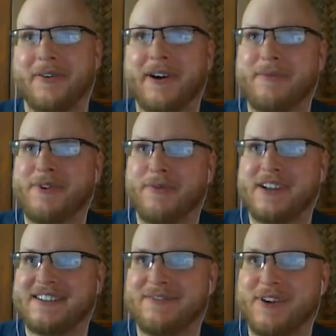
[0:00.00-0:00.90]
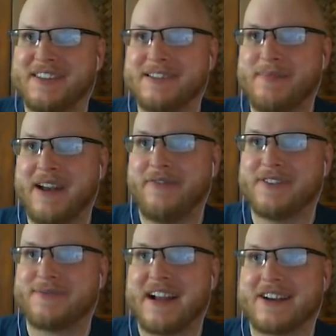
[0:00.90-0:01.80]
I wonder what these
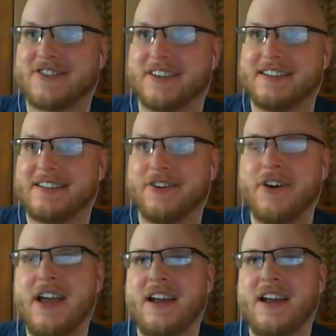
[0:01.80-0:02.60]
benefits would actually do.